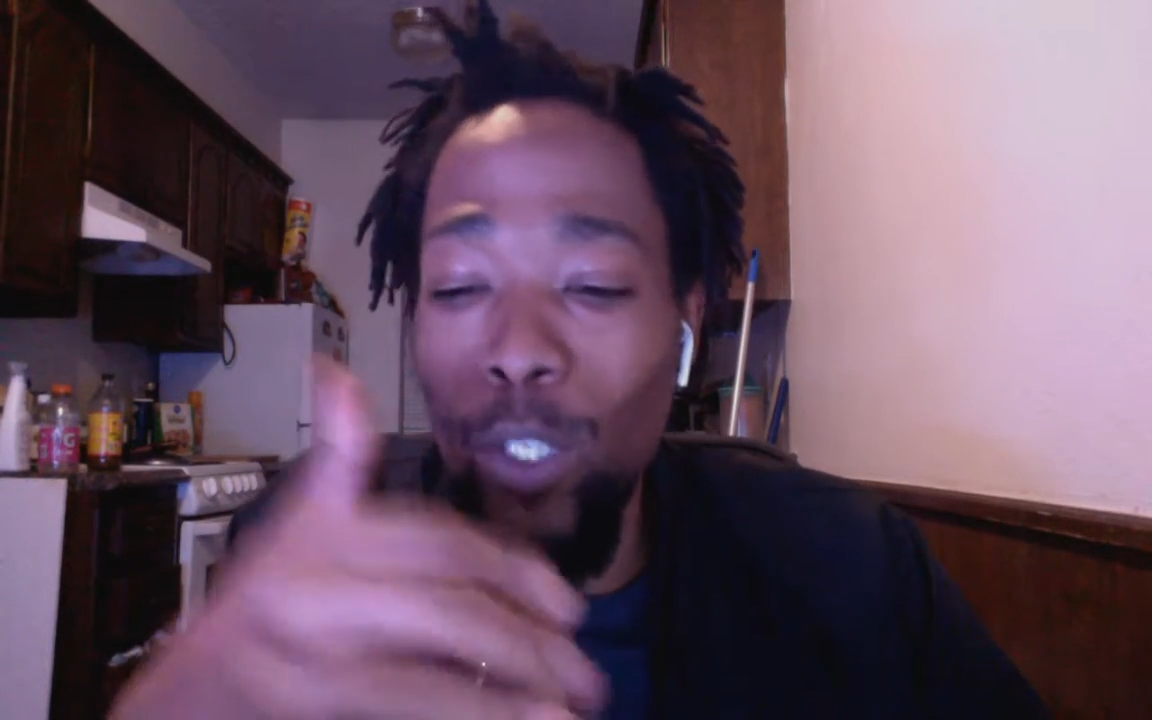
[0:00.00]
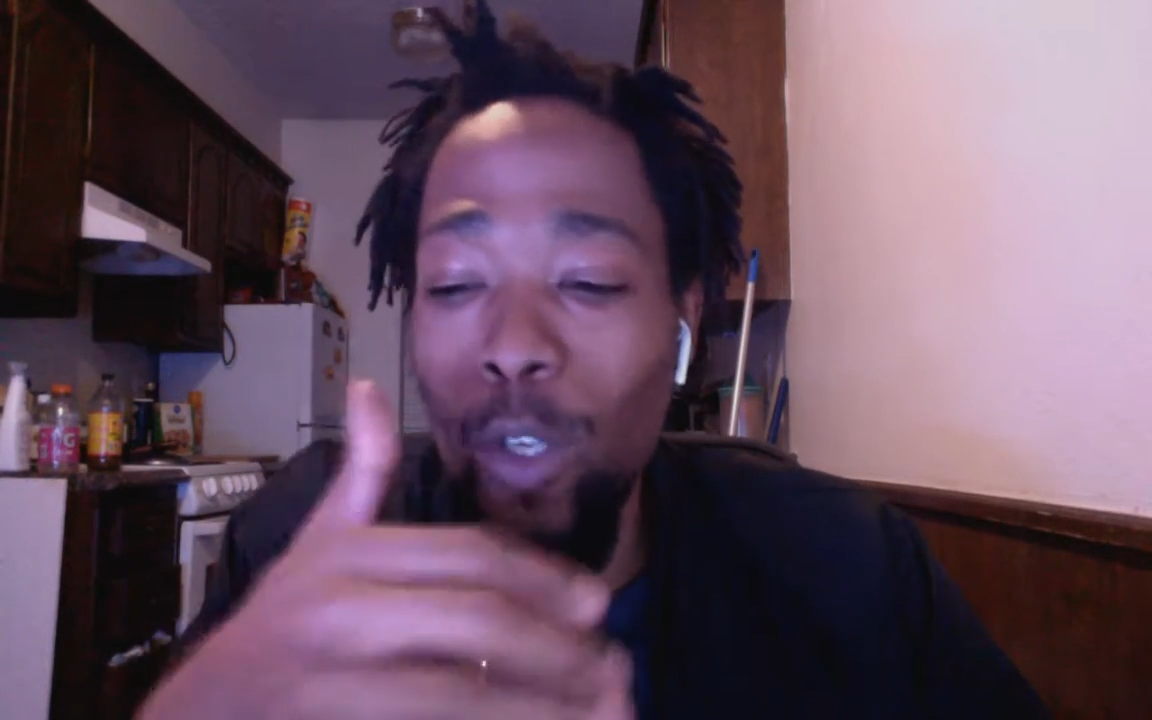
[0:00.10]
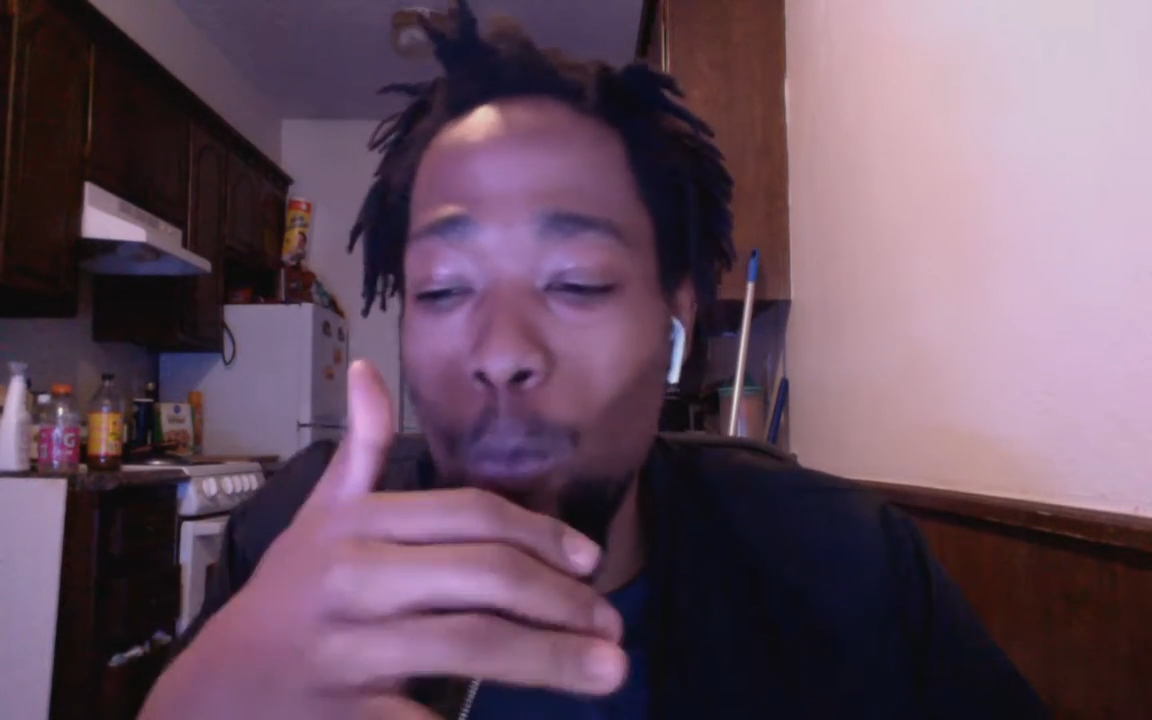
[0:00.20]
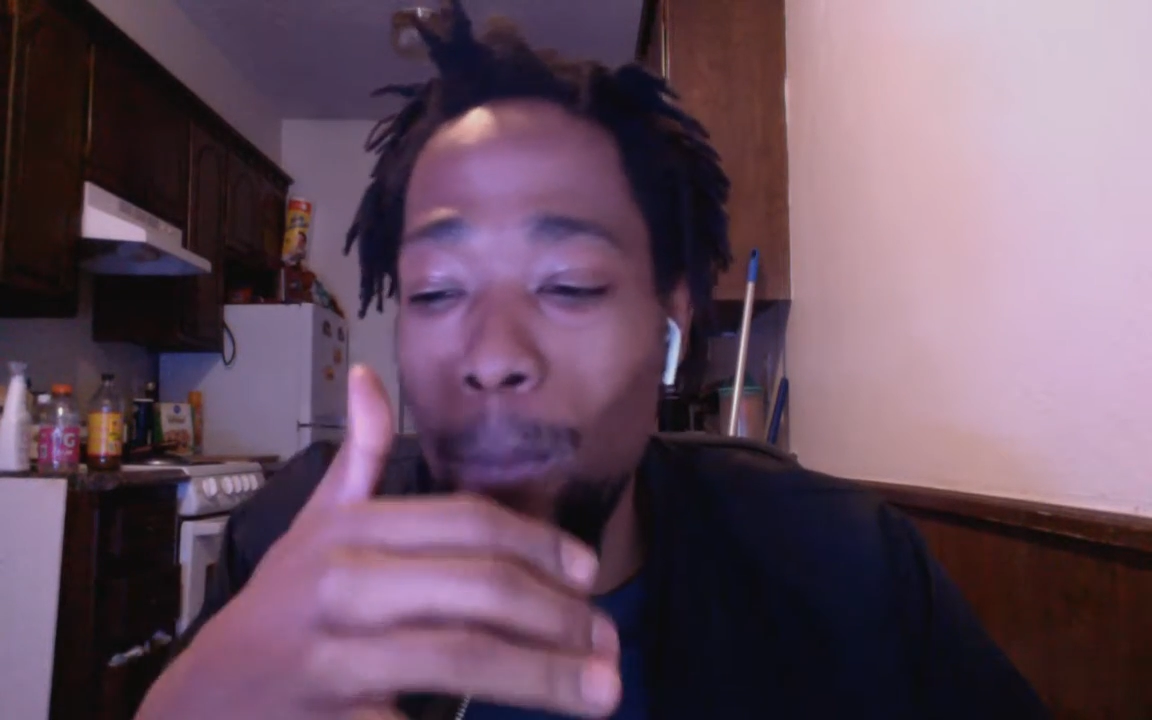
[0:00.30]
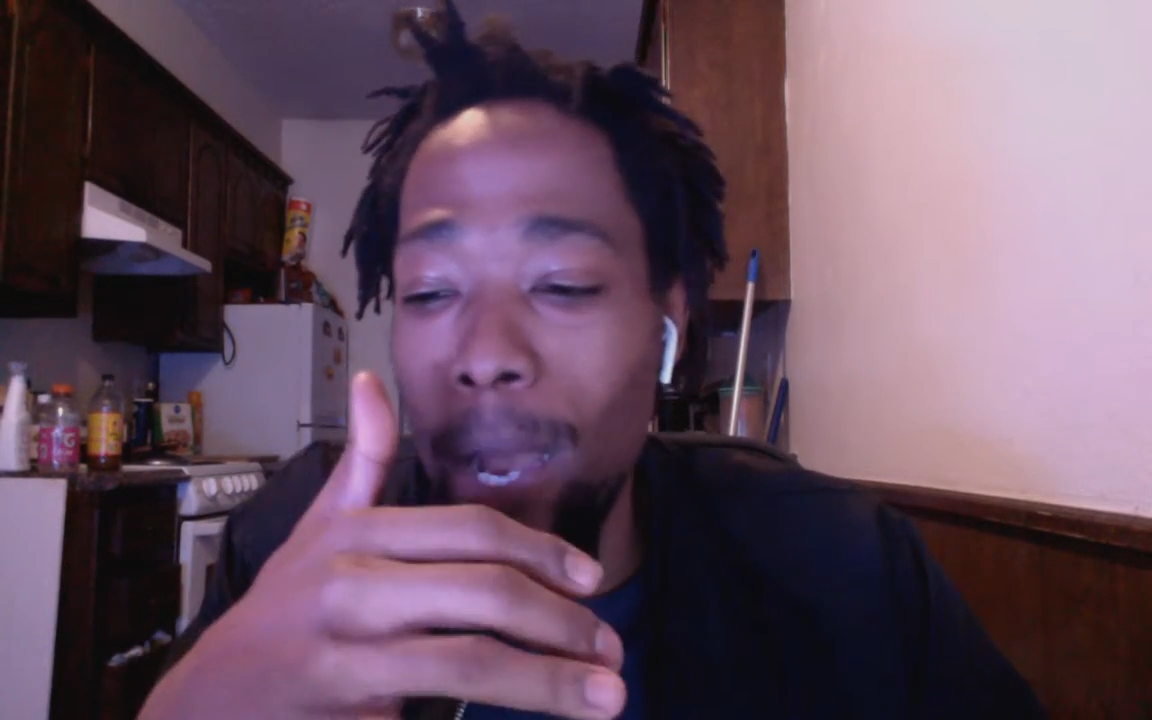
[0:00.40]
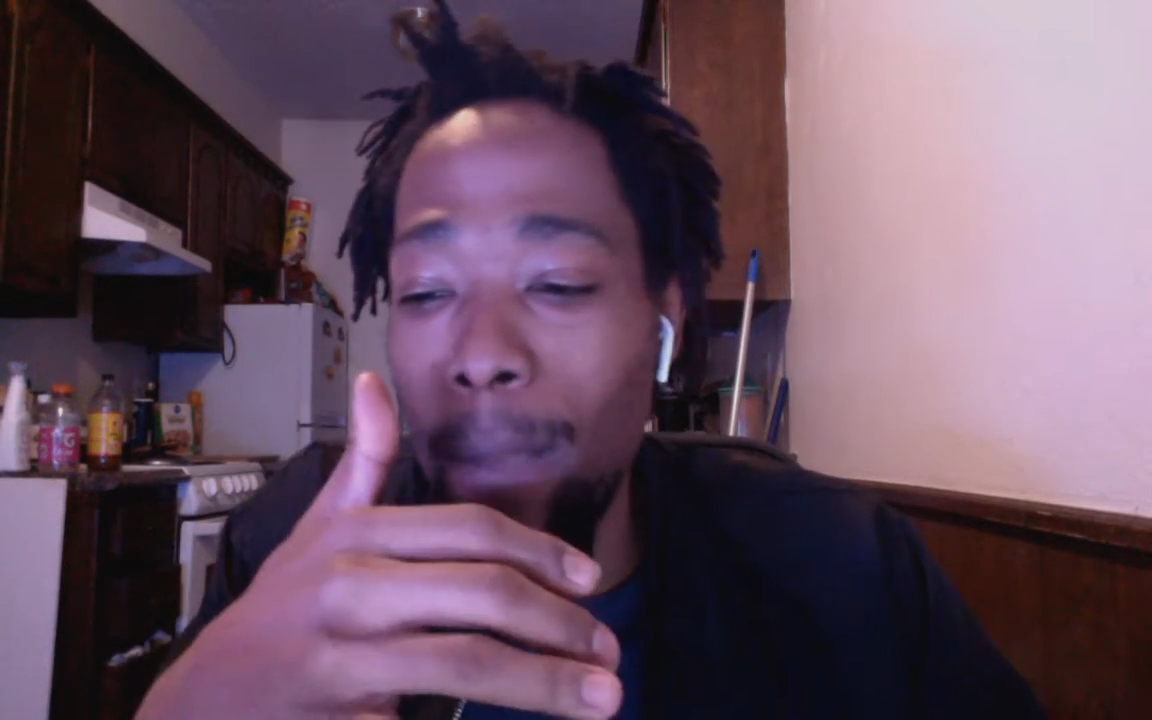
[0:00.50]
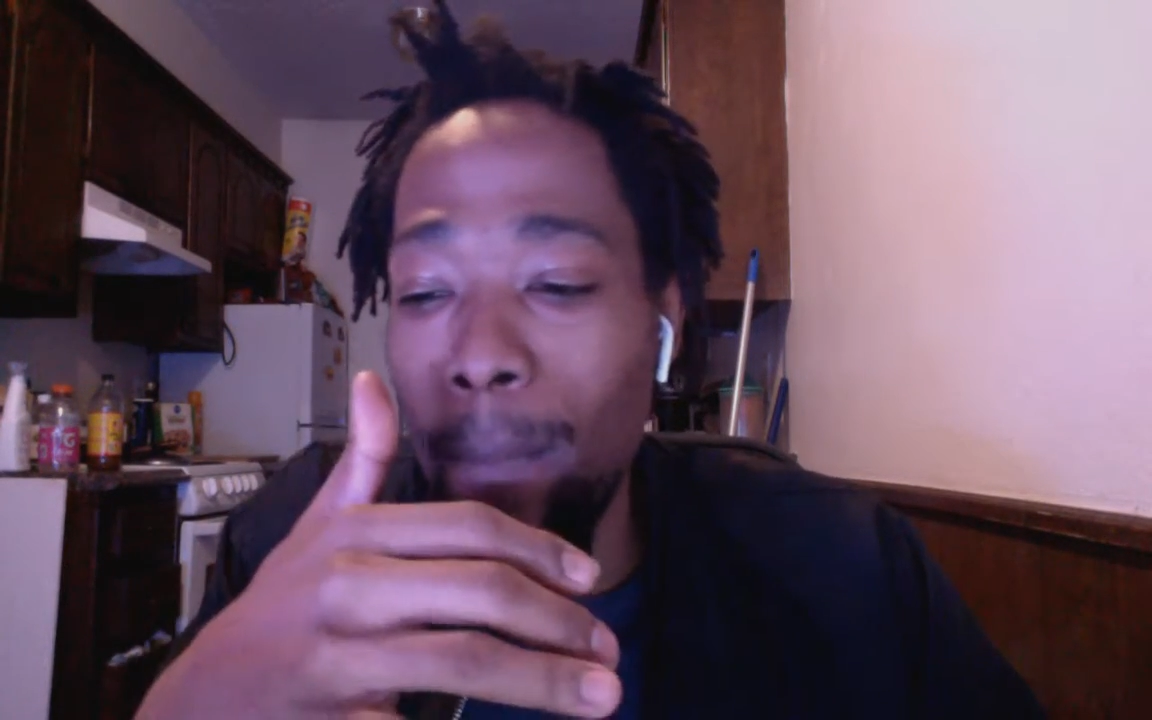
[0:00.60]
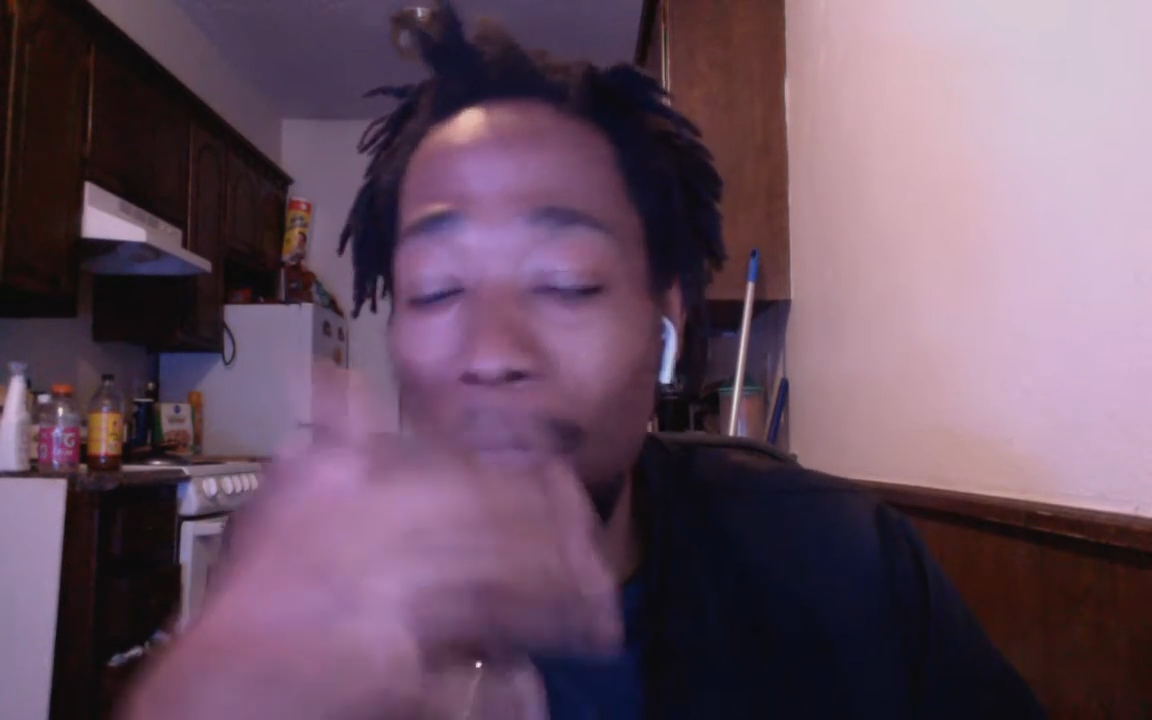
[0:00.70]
my